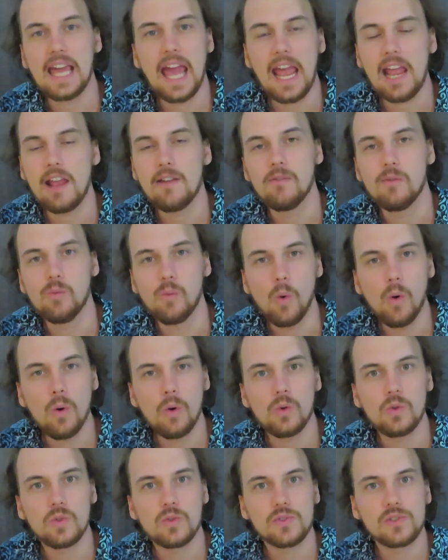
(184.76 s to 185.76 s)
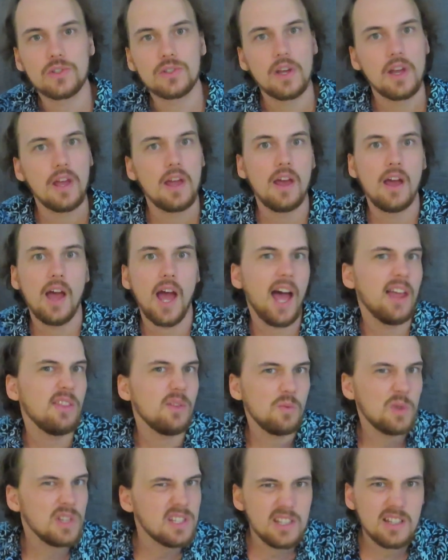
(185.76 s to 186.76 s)
cave walls, and
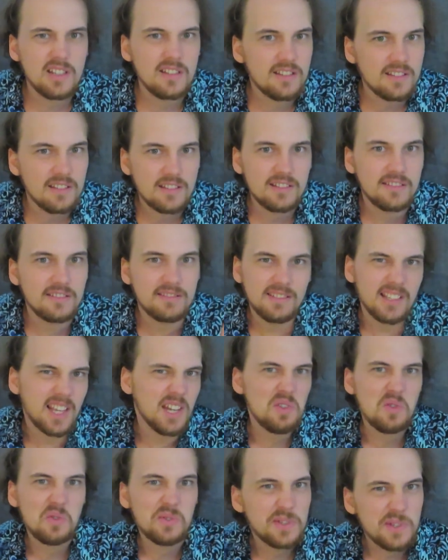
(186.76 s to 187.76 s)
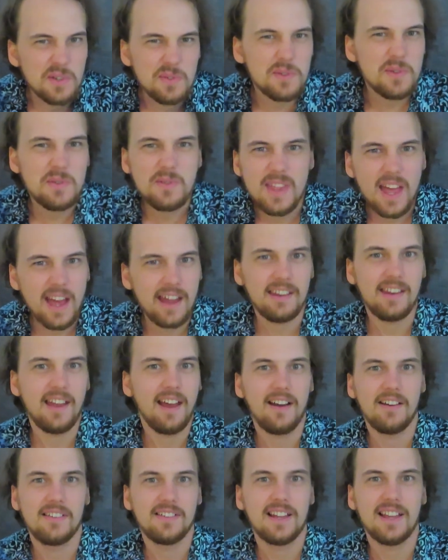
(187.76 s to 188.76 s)
the wizard can also do that
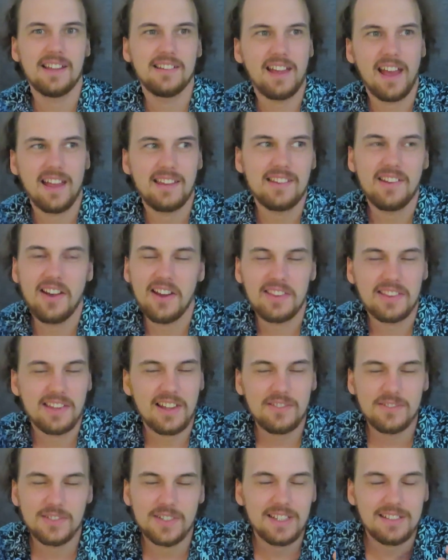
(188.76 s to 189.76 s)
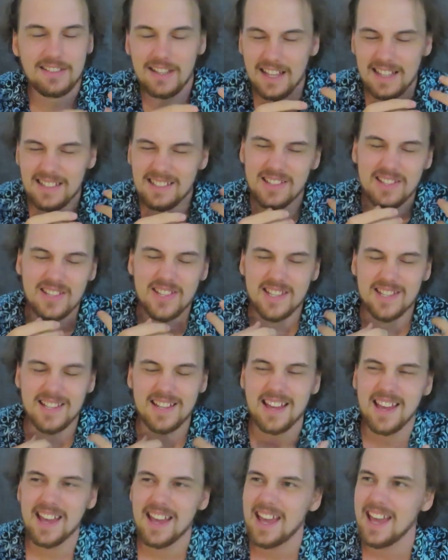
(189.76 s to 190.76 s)
now at 9th level. It
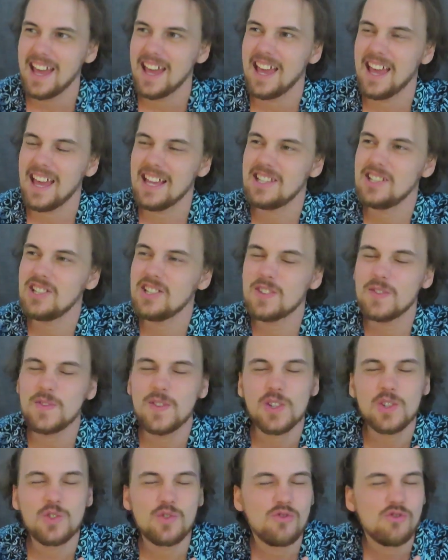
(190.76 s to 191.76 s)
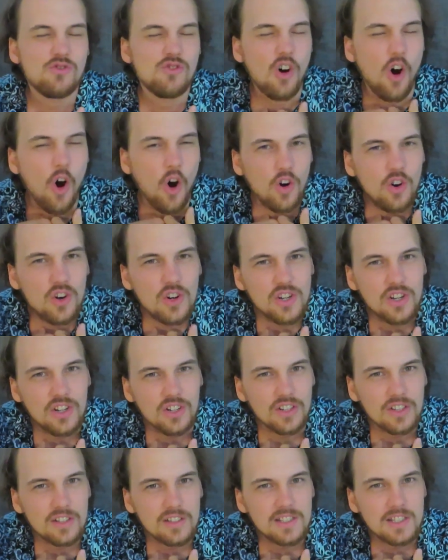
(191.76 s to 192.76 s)
just feels
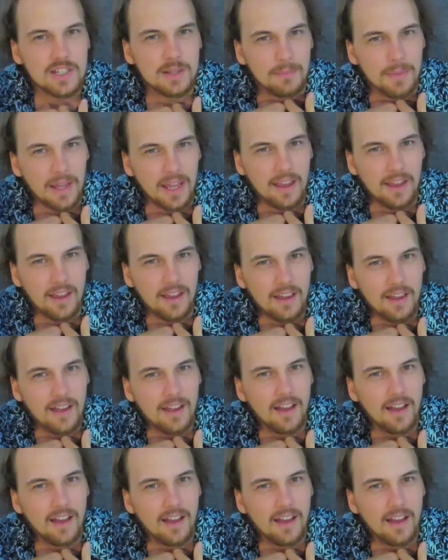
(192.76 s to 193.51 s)
wrong to me.